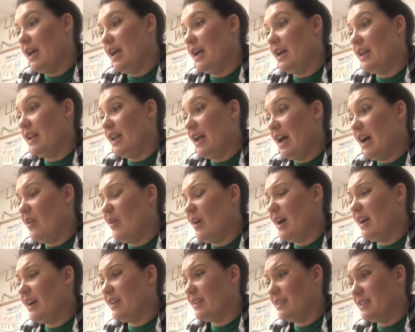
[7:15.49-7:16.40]
And now
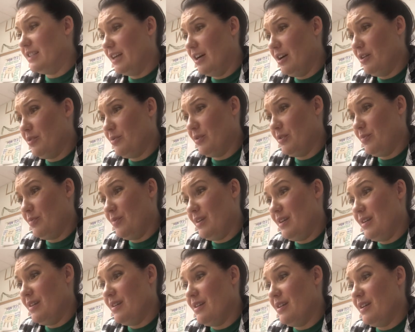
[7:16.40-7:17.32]
I got a dog with
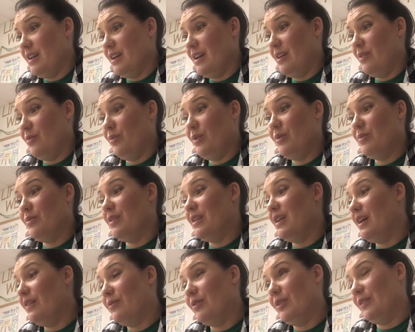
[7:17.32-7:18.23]
me, and we were
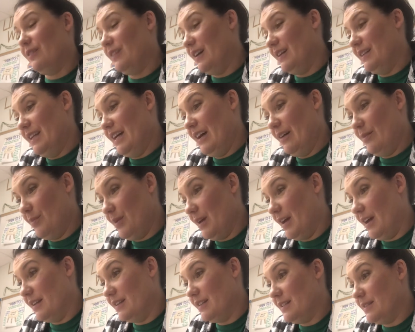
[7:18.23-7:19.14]
never allowed to have
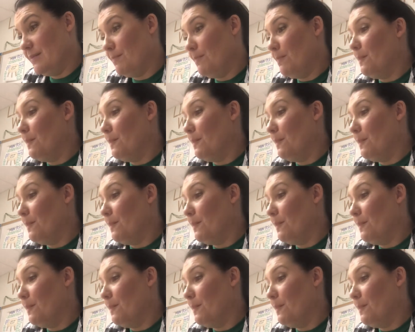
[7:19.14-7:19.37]
pets.